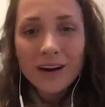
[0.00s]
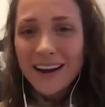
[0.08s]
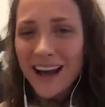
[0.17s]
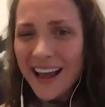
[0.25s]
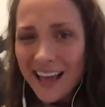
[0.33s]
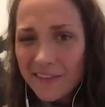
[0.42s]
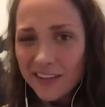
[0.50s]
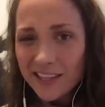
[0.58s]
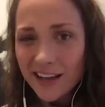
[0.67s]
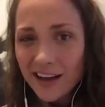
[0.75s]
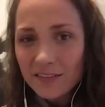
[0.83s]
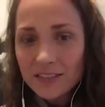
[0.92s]
We're not
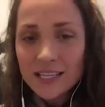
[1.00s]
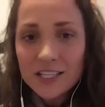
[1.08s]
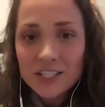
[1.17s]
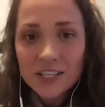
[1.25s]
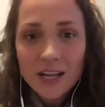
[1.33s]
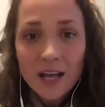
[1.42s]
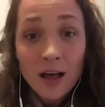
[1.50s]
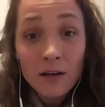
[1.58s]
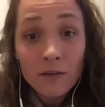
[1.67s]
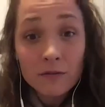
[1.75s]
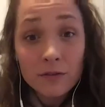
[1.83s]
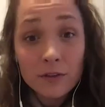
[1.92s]
having the conversation
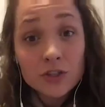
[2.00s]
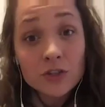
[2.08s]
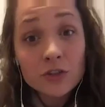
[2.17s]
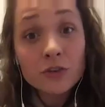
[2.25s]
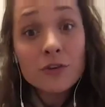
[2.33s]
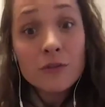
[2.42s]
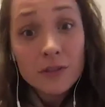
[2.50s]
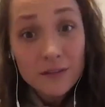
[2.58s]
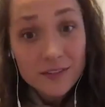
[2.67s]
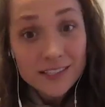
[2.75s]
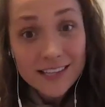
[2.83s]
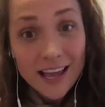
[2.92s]
of the truth
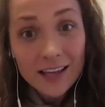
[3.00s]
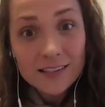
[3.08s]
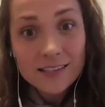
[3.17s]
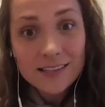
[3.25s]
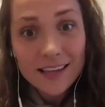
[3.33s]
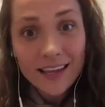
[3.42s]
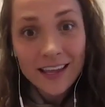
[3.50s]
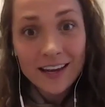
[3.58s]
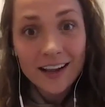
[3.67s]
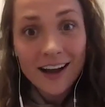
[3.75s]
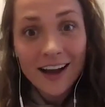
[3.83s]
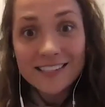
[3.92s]
of sex
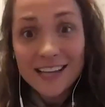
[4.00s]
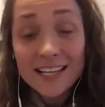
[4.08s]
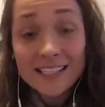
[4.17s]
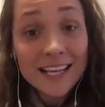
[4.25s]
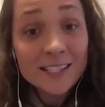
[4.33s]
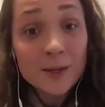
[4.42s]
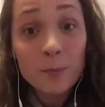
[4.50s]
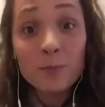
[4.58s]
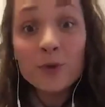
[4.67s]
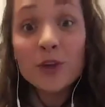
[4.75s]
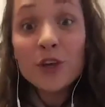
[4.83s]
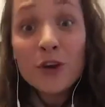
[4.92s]
in God's eyes. It's a
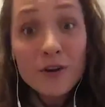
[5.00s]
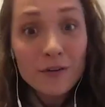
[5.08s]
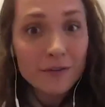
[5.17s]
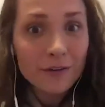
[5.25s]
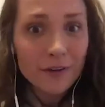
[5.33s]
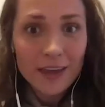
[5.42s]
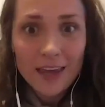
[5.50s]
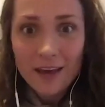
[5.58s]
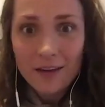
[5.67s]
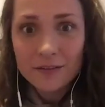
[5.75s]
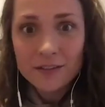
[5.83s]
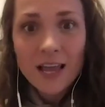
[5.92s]
beautiful
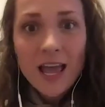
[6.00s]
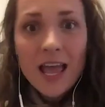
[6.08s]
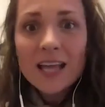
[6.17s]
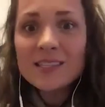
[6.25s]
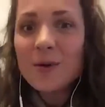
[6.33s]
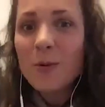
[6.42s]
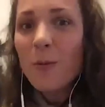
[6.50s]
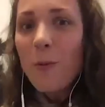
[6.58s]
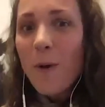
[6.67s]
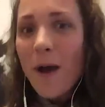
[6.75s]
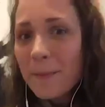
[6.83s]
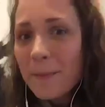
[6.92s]
gift. Mm-hmm. It's a
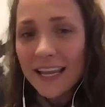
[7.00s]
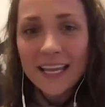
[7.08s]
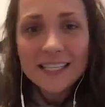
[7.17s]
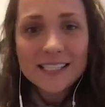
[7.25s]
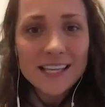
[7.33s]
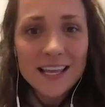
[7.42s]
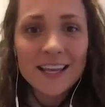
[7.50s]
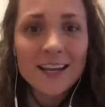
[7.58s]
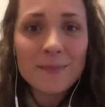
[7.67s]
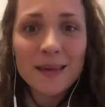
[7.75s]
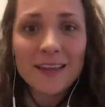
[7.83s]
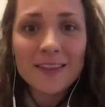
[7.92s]
weapon against the
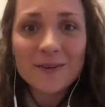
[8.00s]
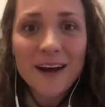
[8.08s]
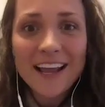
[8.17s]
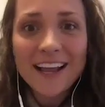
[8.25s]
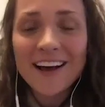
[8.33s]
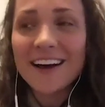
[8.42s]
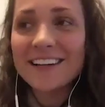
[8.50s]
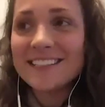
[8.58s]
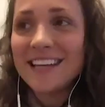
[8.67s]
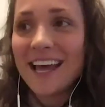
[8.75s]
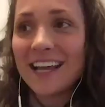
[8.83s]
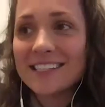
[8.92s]
enemy in the right
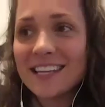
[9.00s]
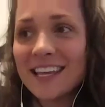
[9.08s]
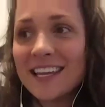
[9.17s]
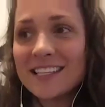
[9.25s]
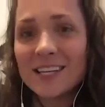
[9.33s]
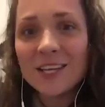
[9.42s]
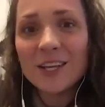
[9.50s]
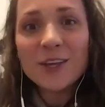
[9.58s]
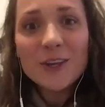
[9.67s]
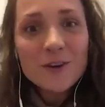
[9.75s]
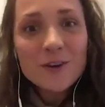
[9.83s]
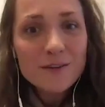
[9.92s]
context. It is a
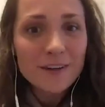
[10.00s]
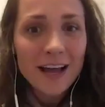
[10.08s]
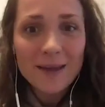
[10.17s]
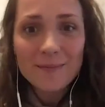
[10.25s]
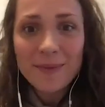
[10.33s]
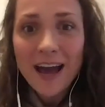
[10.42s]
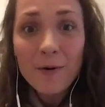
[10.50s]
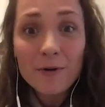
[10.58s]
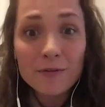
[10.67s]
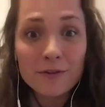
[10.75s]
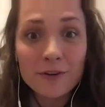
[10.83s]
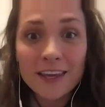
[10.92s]
unifying,
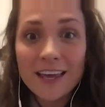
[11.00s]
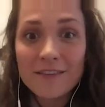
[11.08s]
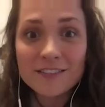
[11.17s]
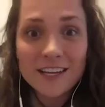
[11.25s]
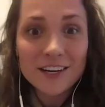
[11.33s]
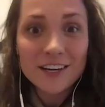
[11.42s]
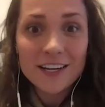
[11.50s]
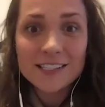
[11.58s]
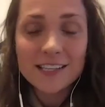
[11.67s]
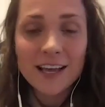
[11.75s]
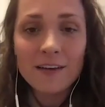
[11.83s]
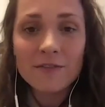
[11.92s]
powerful gift under
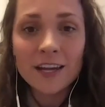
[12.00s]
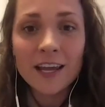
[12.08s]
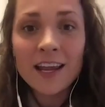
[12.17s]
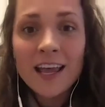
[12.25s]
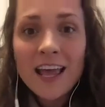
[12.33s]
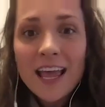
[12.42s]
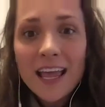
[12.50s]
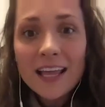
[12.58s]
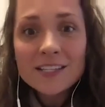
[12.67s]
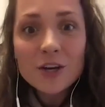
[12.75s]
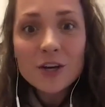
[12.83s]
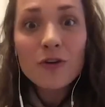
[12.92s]
his covenant.
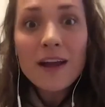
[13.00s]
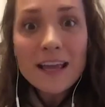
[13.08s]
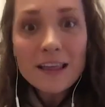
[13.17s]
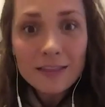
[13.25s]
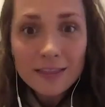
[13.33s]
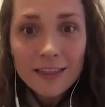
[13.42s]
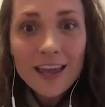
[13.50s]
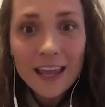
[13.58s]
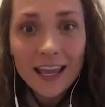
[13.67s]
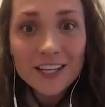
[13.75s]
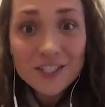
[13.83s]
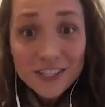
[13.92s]
It's a great
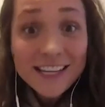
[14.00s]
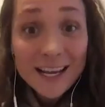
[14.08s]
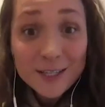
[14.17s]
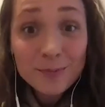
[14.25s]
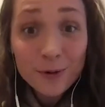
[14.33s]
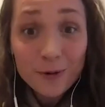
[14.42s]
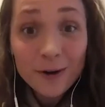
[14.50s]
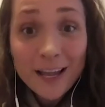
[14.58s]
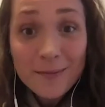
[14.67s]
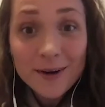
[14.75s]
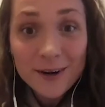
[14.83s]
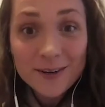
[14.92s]
thing. It just has
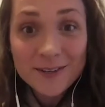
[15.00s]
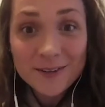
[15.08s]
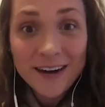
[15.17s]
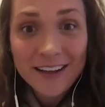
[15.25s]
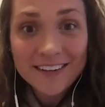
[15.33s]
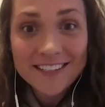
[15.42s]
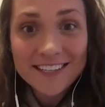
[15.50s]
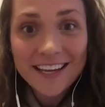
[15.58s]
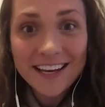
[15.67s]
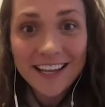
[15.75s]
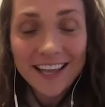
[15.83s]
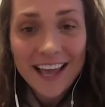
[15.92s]
parameters around
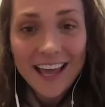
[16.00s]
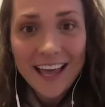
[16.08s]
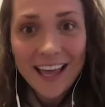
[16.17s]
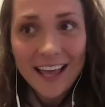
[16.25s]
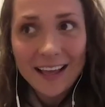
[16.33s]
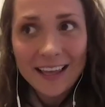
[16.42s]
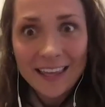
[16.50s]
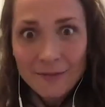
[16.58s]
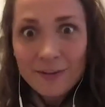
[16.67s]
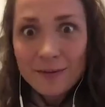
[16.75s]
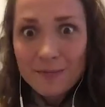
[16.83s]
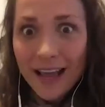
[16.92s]
it. Yeah.
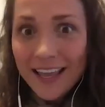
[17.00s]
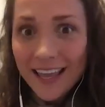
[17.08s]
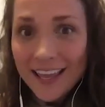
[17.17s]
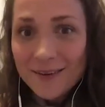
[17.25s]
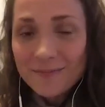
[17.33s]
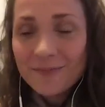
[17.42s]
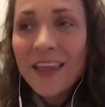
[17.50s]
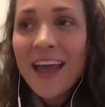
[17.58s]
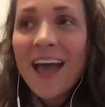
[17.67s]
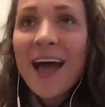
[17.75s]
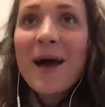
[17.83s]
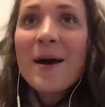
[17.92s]
Given by him.
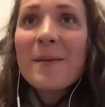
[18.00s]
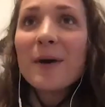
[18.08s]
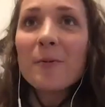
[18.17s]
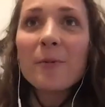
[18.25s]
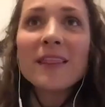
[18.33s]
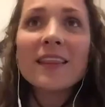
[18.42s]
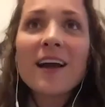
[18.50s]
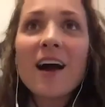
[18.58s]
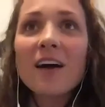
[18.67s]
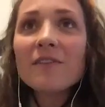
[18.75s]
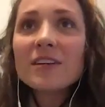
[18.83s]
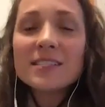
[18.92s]
Right. But when the
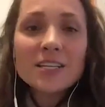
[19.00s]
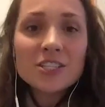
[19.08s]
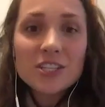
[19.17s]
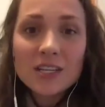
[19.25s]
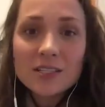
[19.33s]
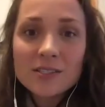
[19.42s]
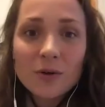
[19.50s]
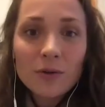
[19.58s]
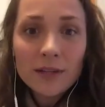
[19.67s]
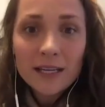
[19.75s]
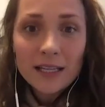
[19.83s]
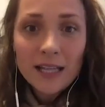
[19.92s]
conversation is
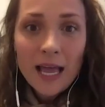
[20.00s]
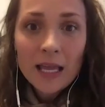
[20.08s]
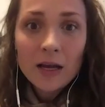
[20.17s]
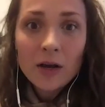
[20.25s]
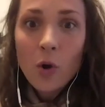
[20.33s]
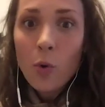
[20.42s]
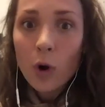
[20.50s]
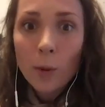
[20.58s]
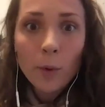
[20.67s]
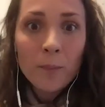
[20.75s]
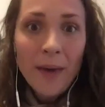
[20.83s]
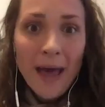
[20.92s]
solely like
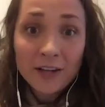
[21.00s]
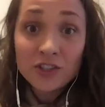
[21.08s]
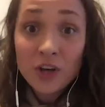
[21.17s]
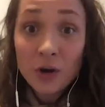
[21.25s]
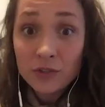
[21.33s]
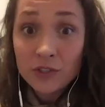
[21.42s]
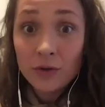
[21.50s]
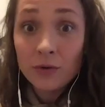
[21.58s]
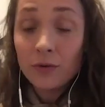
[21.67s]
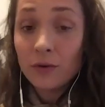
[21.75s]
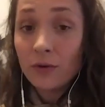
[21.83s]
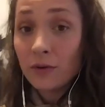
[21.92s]
horrible, bad, don't
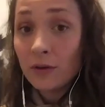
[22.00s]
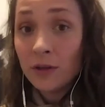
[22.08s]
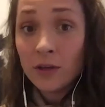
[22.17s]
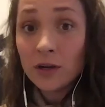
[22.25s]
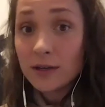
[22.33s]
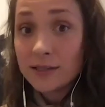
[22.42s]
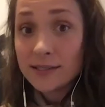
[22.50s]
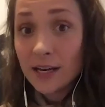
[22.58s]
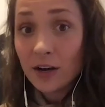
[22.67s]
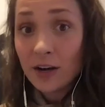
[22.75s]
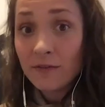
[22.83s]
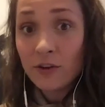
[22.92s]
do, you're a
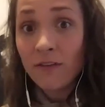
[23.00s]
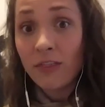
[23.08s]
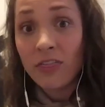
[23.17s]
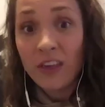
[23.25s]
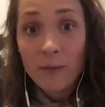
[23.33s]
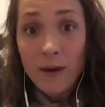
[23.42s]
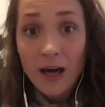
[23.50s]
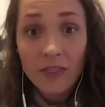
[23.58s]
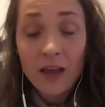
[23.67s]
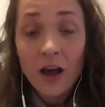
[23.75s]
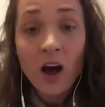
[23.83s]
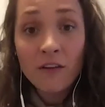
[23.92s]
sinner if you even think
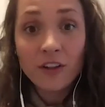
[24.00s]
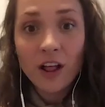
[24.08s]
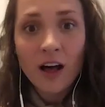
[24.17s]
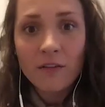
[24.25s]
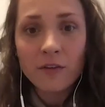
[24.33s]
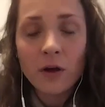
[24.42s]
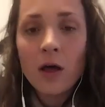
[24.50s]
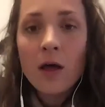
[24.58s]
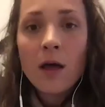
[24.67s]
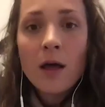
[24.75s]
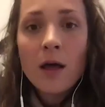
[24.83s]
about the awful, awful,